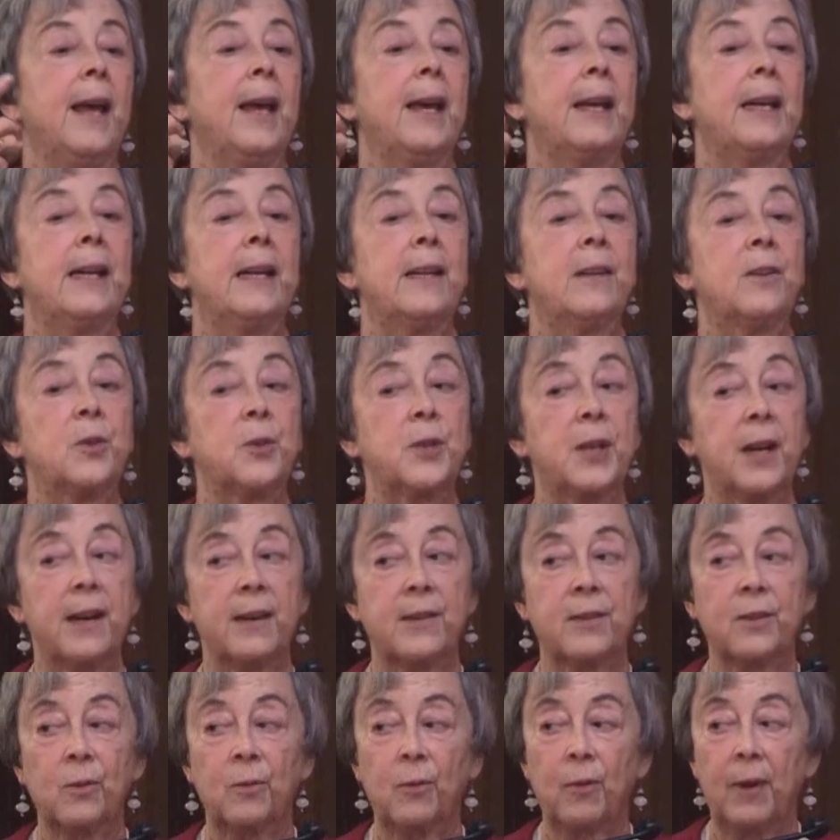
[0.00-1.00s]
It either
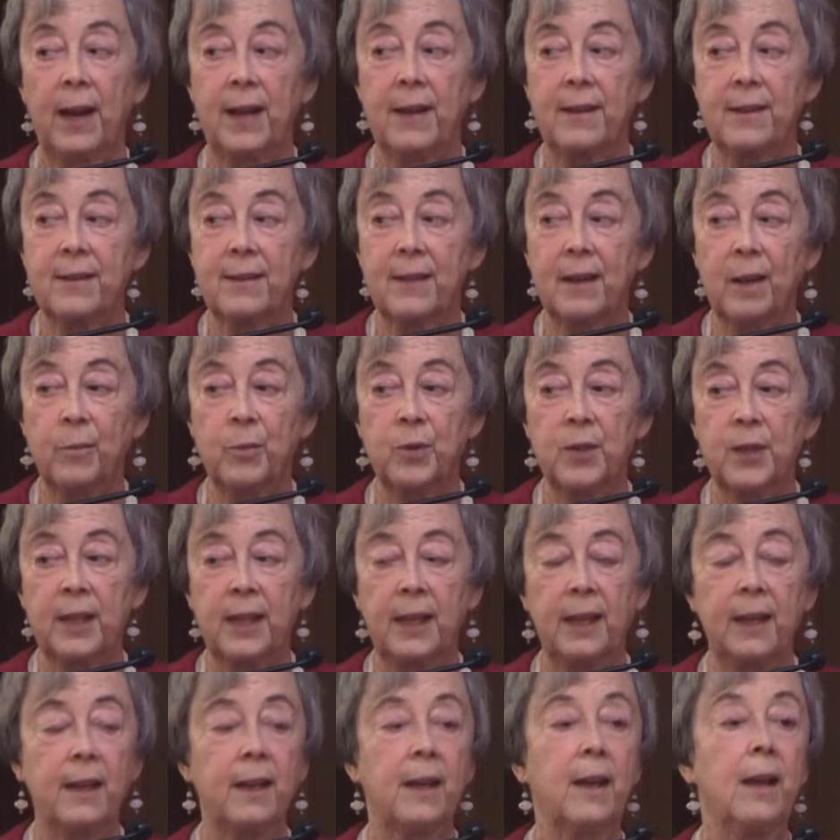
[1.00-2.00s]
takes a rent
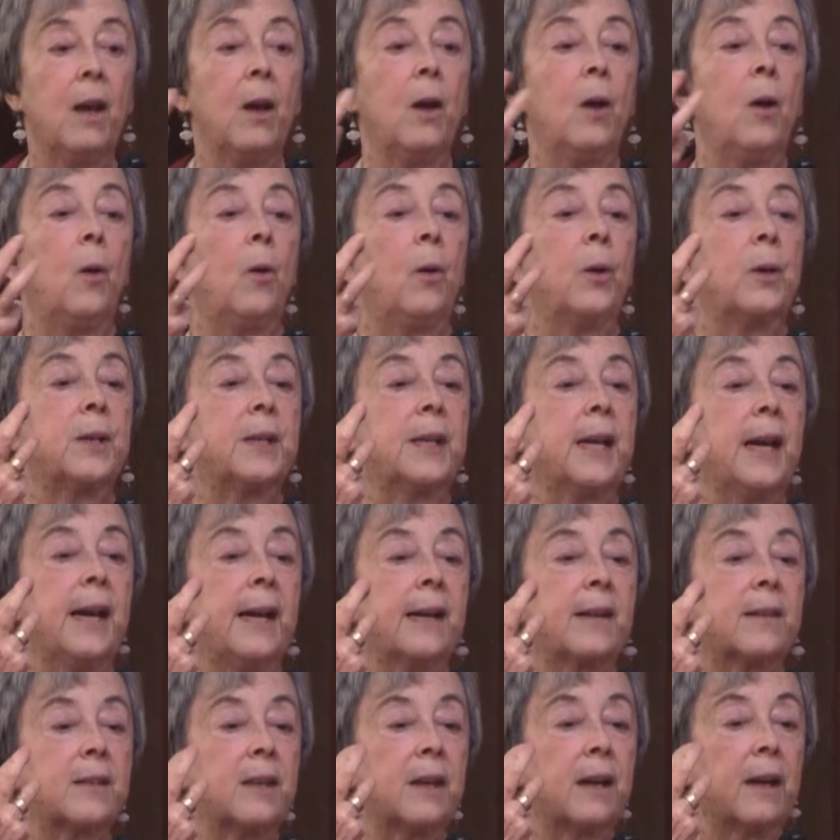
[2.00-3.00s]
subsidy or
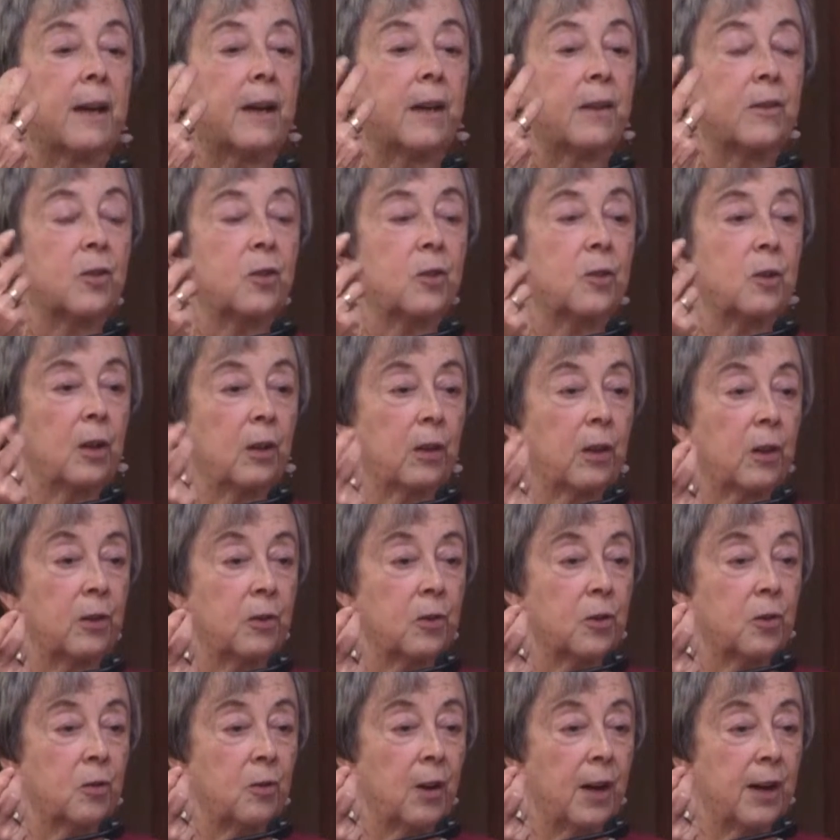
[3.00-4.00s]
takes a, cons a
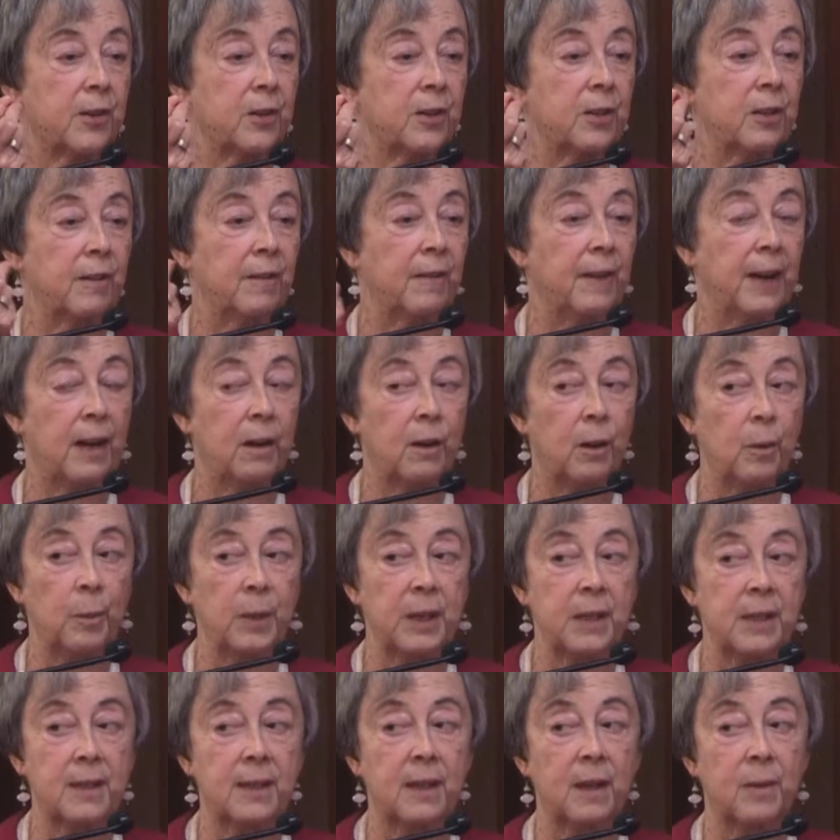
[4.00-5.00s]
construction
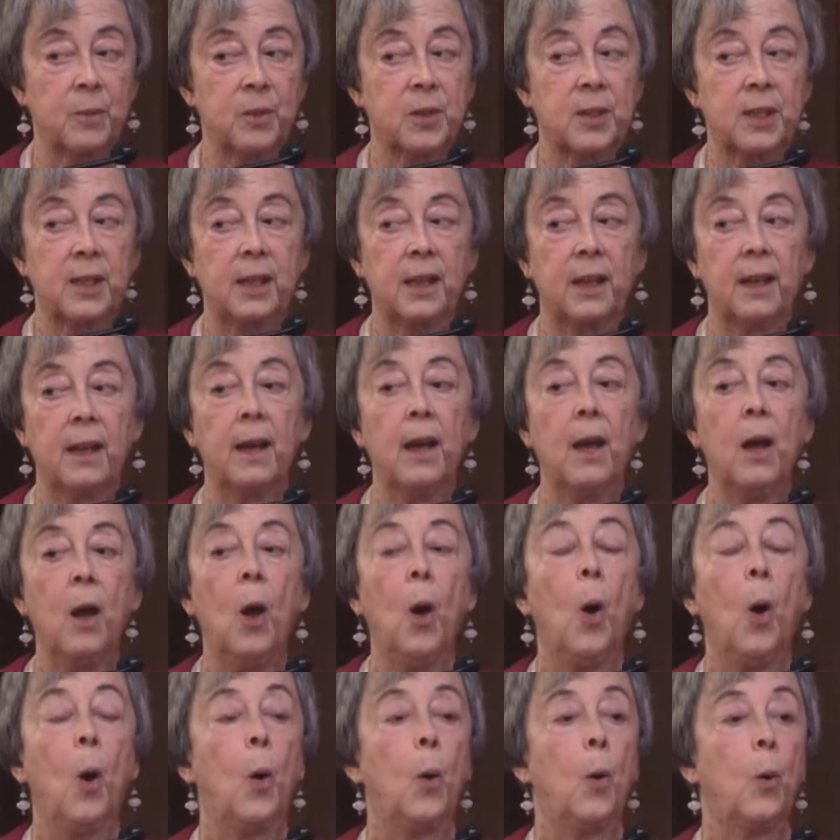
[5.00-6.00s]
development subsidy
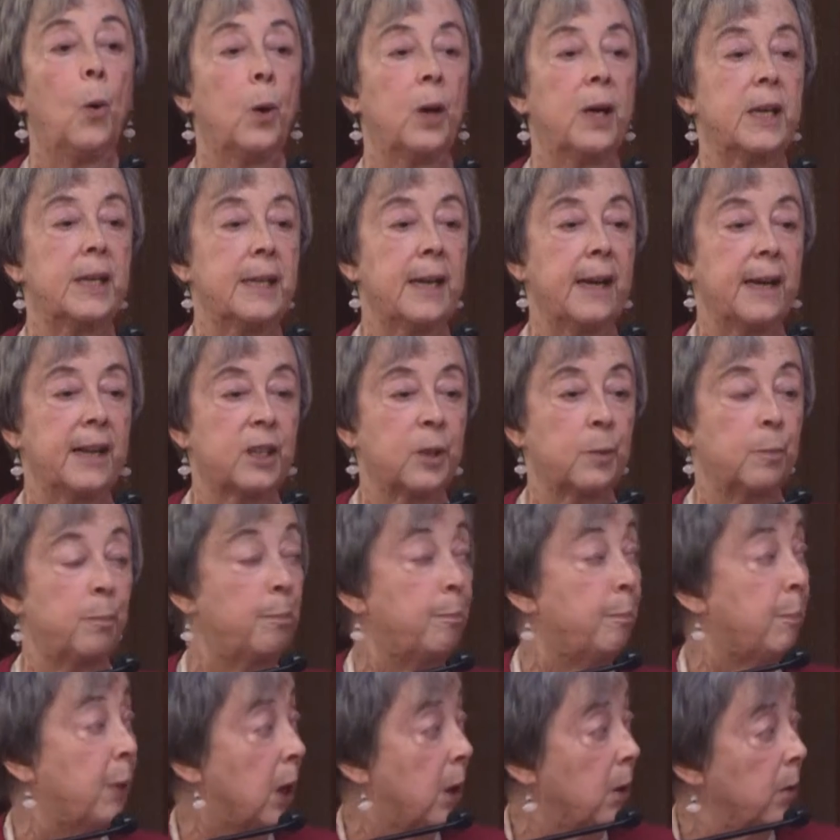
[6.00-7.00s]
or it takes
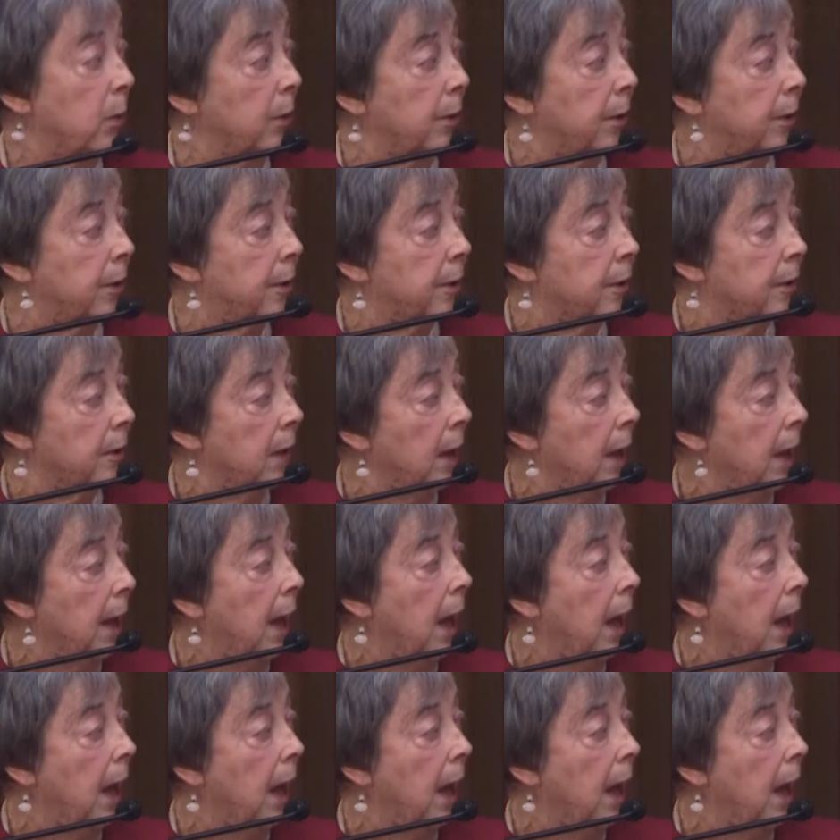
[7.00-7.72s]
both.